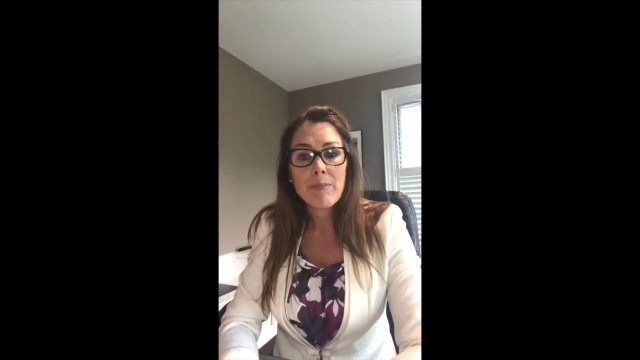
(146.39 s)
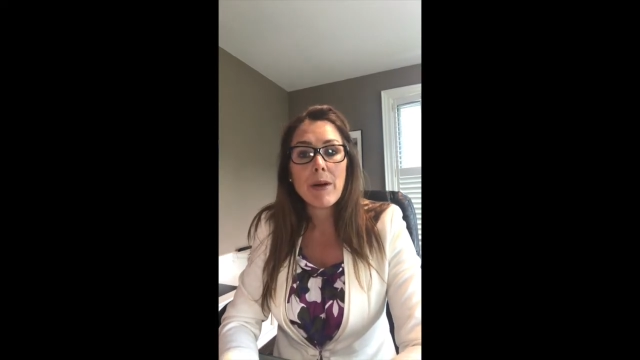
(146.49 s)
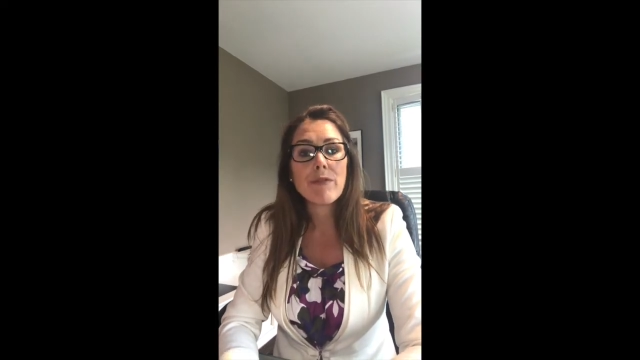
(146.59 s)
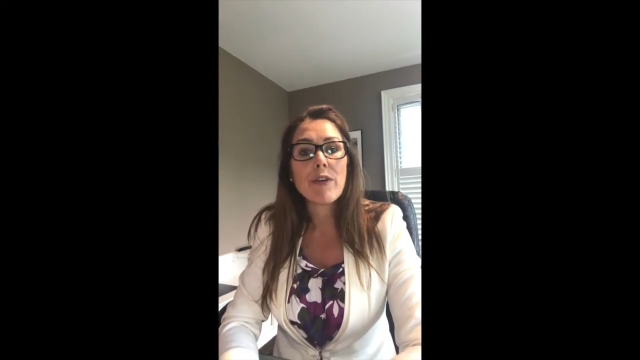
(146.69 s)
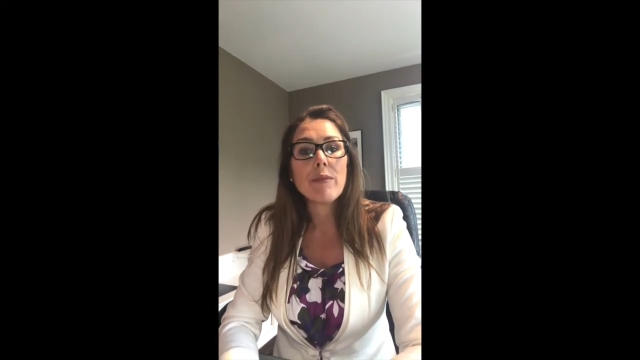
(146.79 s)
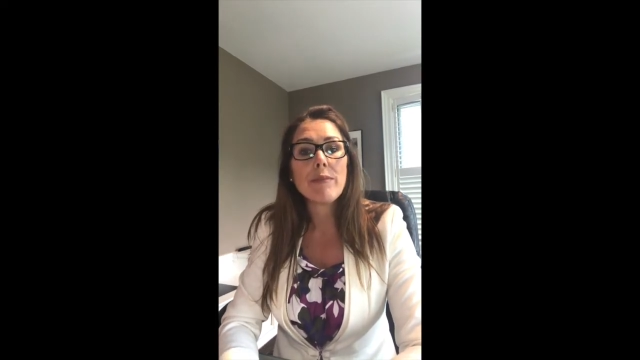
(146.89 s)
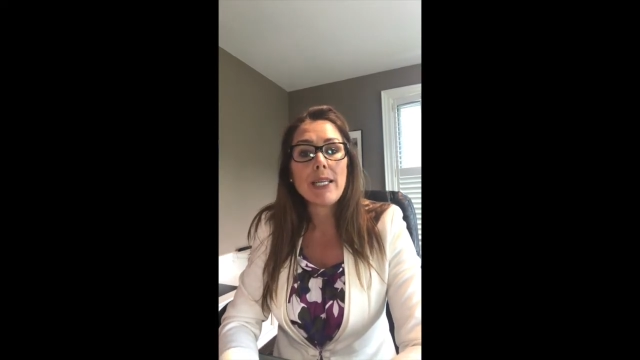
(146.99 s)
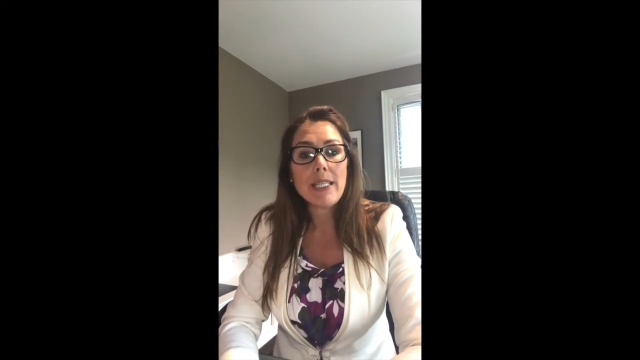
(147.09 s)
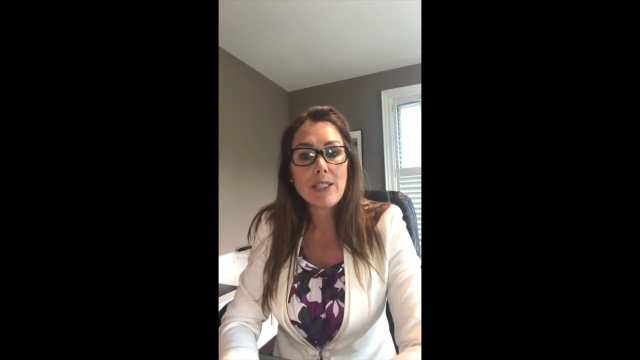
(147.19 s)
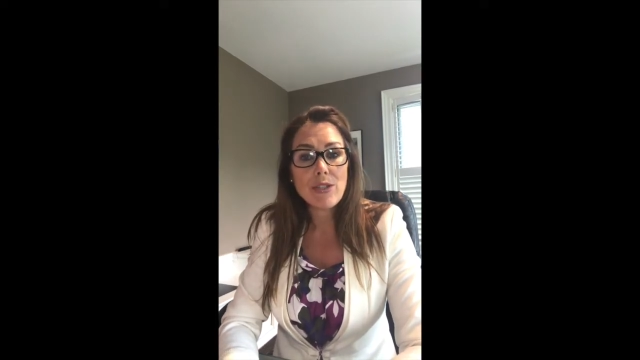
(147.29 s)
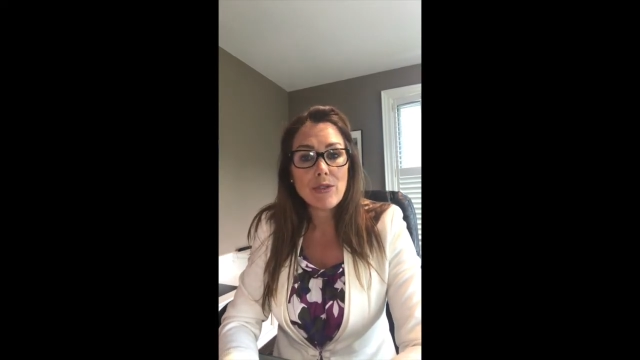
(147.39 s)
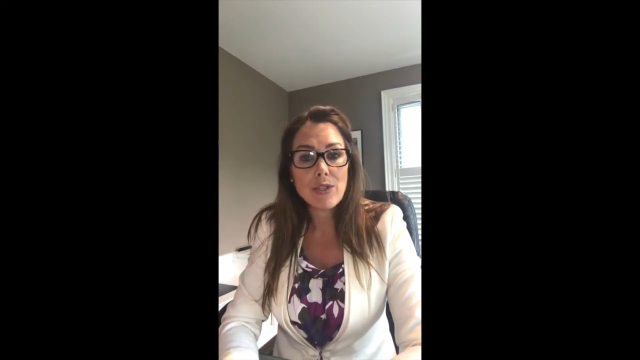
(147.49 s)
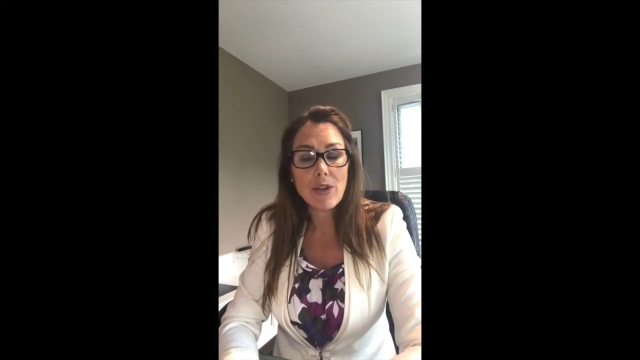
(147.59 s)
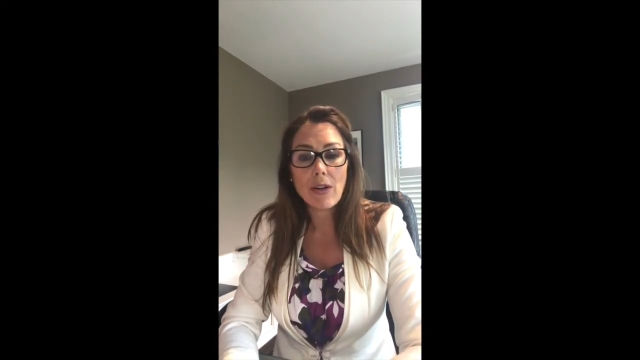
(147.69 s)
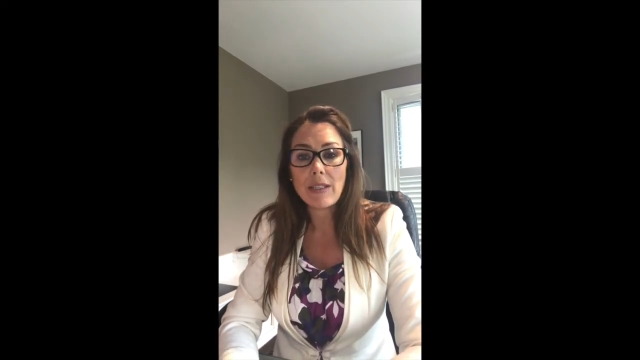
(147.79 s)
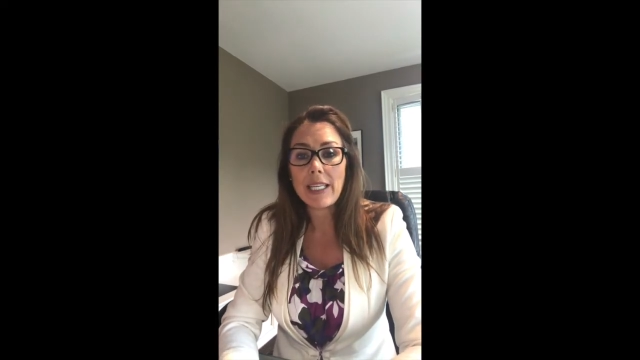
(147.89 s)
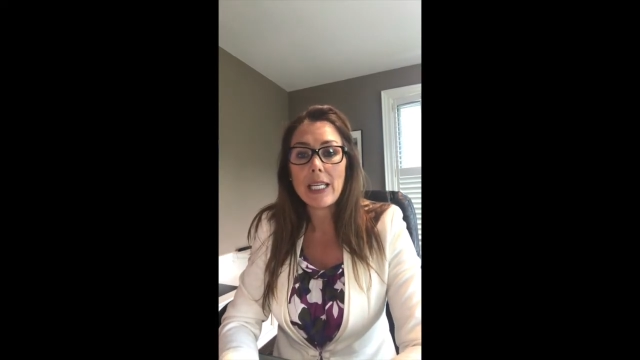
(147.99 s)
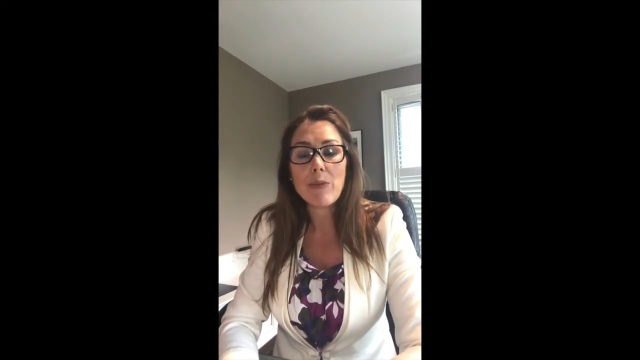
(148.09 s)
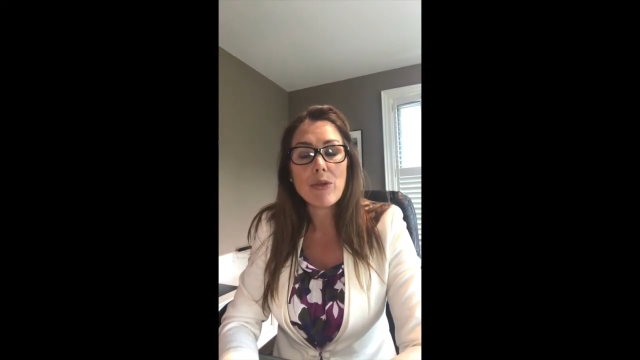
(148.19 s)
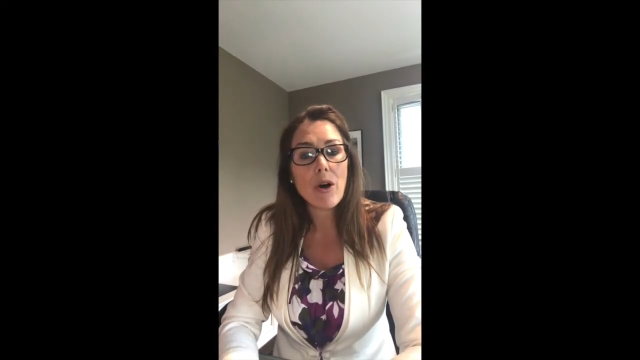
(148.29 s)
But for me to start
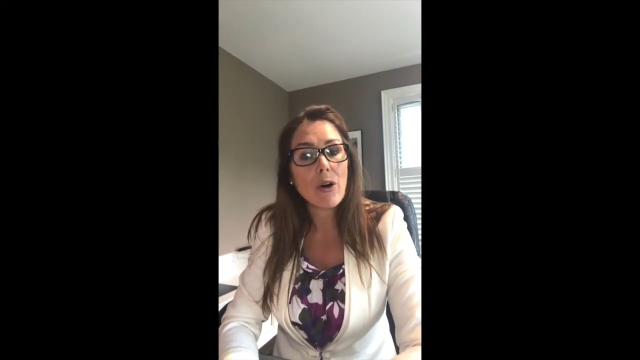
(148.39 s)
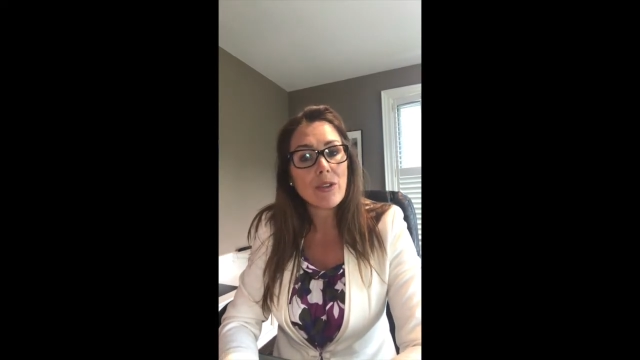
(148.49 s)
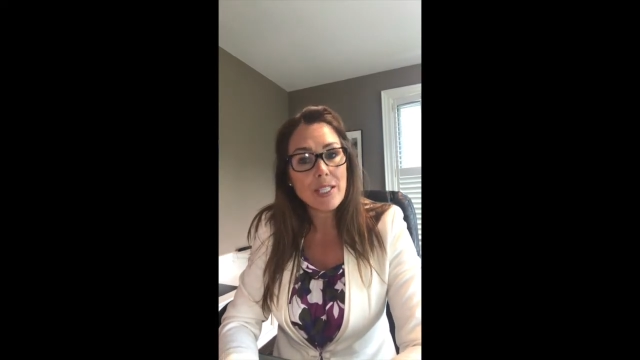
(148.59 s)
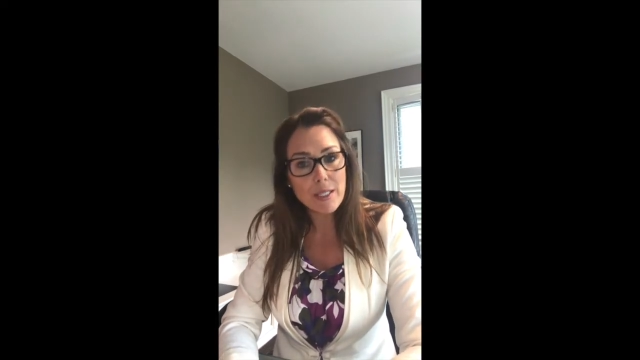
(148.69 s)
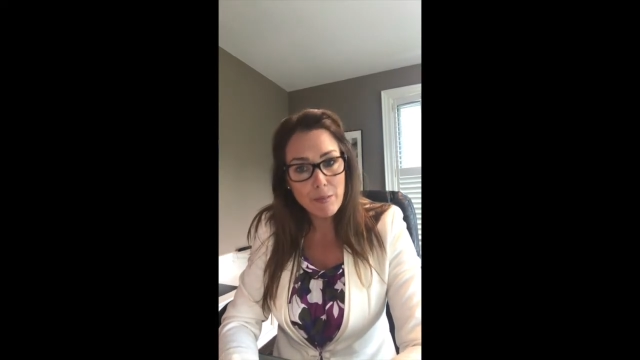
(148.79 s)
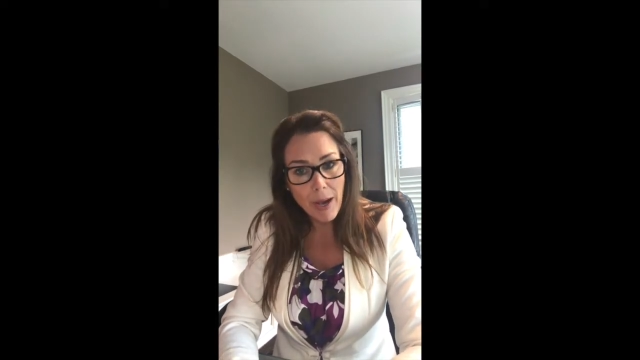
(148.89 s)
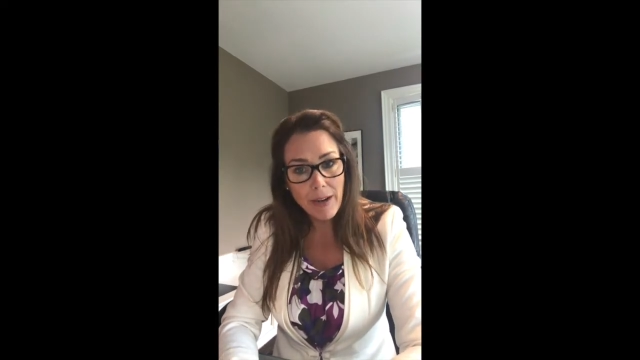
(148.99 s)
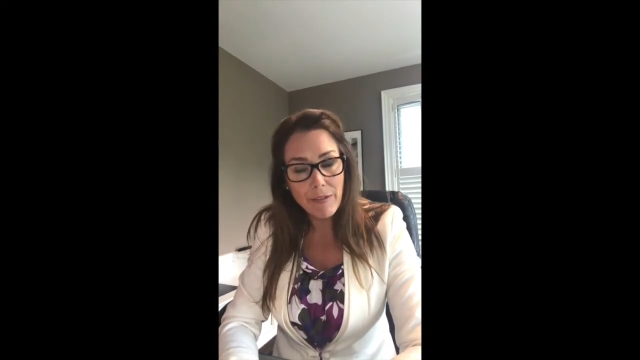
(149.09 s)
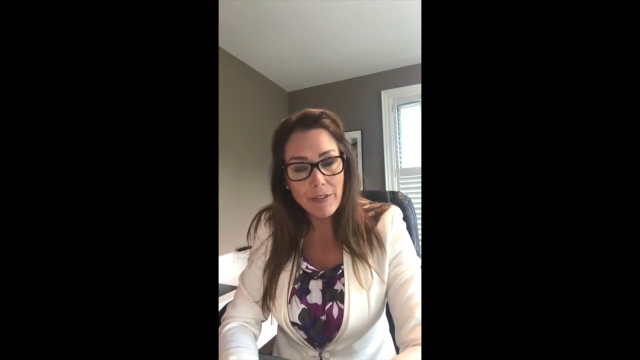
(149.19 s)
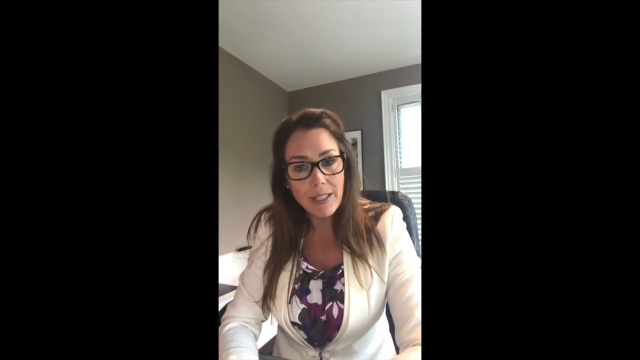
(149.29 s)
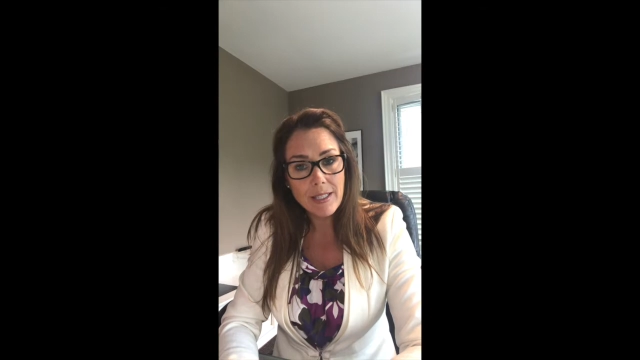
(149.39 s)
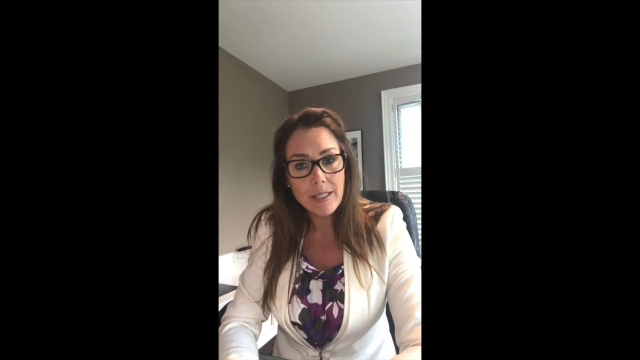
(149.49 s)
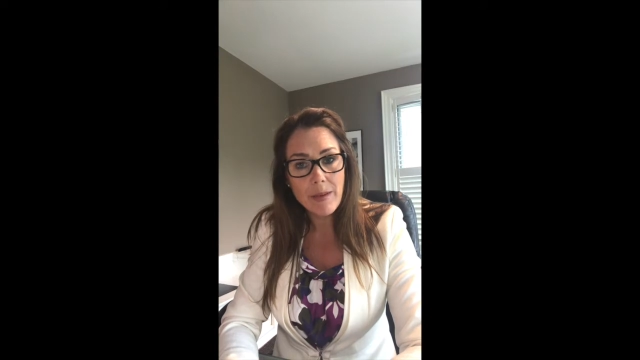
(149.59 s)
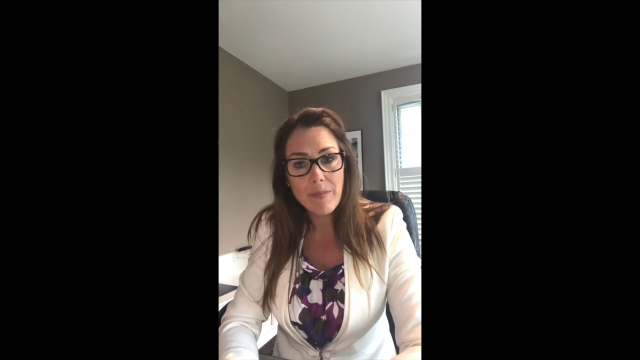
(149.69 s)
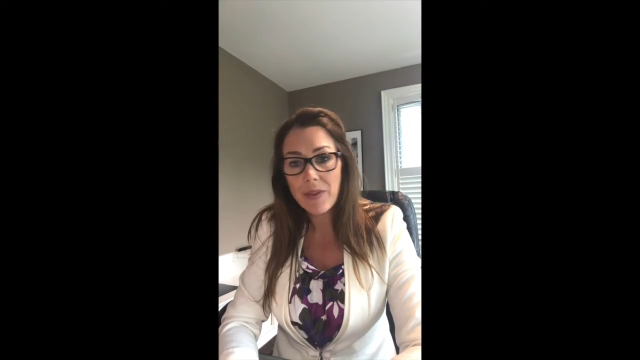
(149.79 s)
leading with all these benefits